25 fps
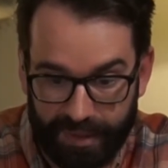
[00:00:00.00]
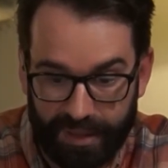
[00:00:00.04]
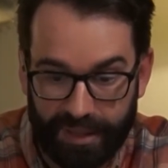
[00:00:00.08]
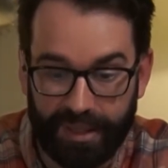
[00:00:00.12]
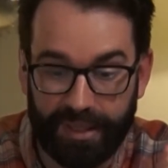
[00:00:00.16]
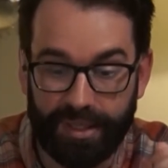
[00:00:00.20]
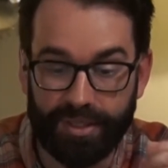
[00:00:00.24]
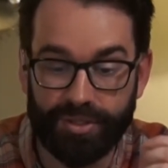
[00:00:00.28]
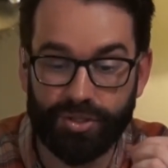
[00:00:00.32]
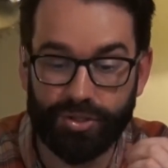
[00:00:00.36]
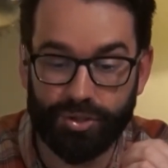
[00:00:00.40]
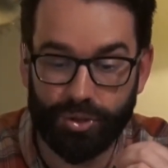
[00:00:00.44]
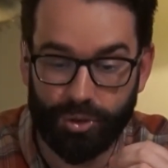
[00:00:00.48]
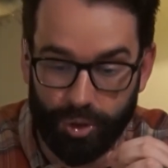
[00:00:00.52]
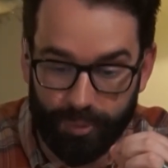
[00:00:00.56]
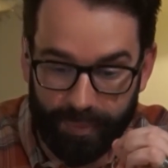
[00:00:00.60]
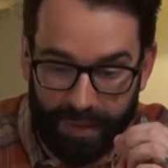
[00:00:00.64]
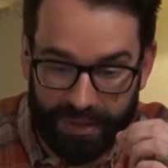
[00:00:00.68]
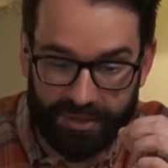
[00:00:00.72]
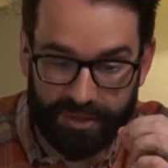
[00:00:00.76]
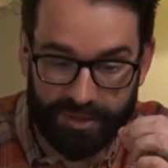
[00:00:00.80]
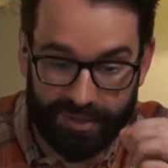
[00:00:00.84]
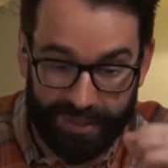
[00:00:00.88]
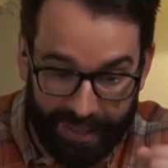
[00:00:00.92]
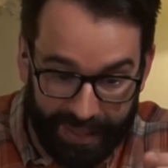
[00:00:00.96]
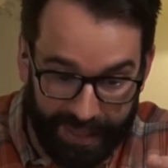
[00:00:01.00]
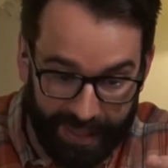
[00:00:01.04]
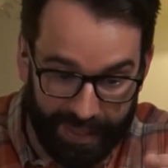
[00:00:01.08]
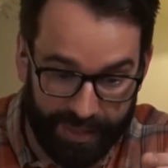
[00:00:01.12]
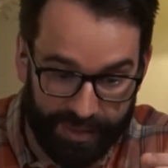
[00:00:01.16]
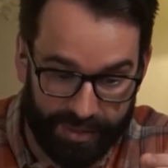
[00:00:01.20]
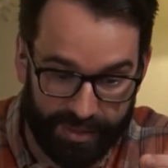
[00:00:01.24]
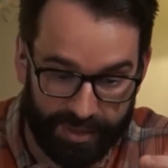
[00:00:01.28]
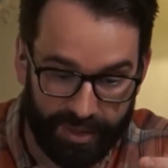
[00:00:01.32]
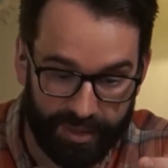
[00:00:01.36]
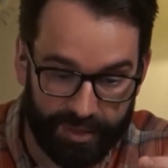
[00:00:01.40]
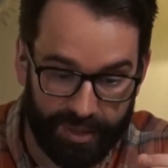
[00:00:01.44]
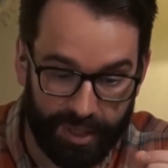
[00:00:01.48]
It is too much to
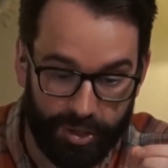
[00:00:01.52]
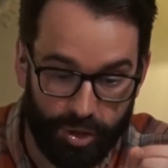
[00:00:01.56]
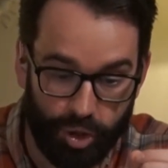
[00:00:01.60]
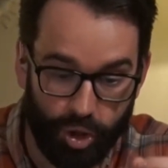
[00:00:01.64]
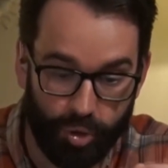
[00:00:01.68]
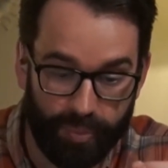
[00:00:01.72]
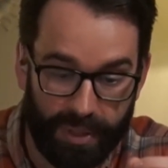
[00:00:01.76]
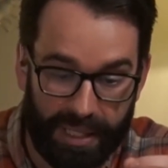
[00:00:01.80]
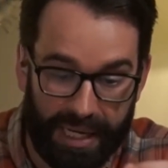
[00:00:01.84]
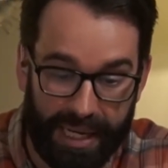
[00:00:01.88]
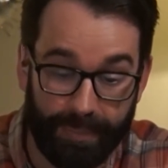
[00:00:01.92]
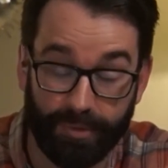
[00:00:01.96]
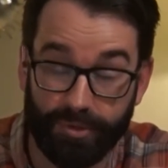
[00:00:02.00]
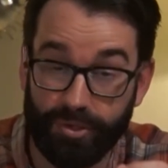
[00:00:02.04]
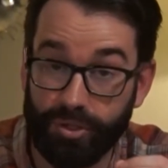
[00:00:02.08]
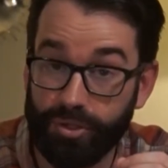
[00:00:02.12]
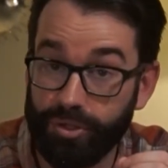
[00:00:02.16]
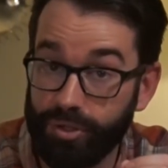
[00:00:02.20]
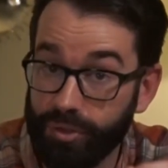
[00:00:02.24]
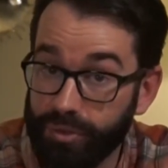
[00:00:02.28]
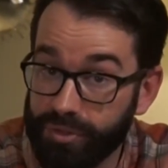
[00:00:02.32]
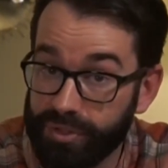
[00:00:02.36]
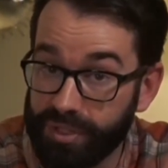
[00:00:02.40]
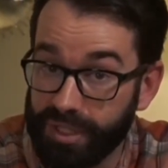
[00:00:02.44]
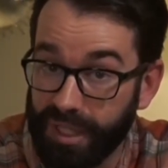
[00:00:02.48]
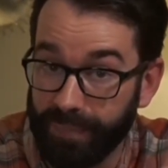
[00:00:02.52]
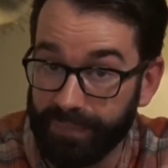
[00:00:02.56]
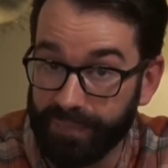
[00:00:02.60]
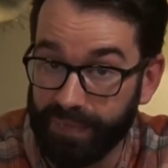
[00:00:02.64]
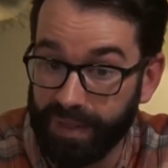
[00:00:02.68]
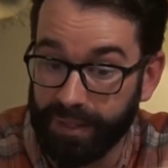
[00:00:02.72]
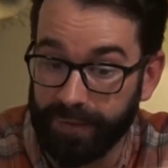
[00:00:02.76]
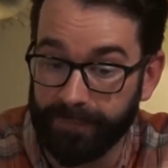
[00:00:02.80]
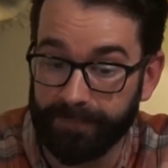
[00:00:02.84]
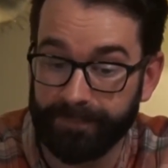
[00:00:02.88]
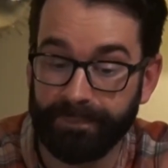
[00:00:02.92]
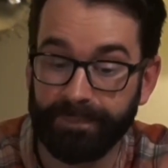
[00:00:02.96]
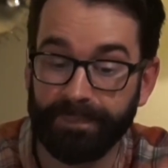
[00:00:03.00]
ask that you be able to do
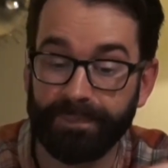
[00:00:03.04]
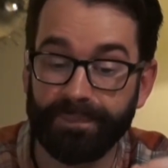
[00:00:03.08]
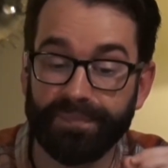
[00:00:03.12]
something